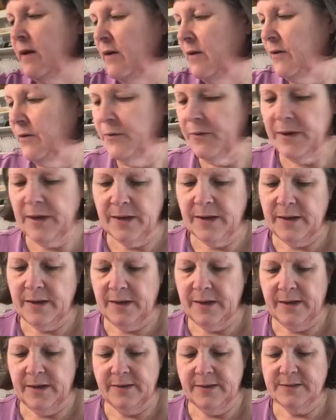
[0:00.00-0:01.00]

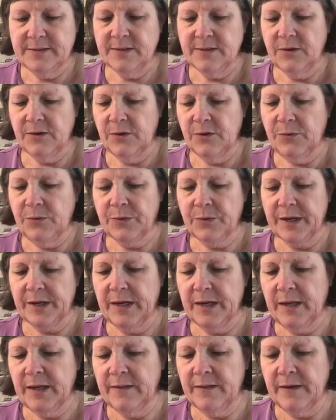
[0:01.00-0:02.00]
Okay, so we're
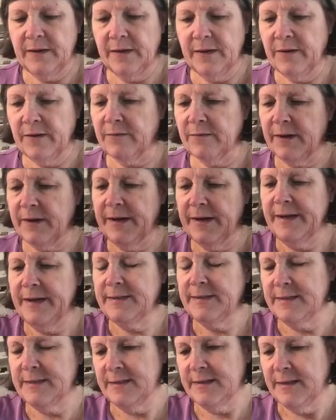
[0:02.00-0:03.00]
getting there,
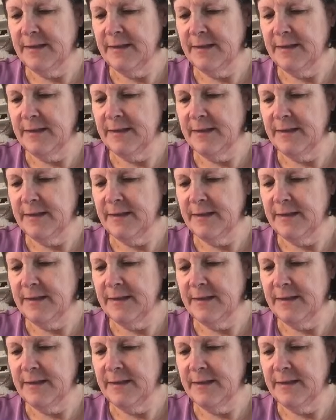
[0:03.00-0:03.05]
right?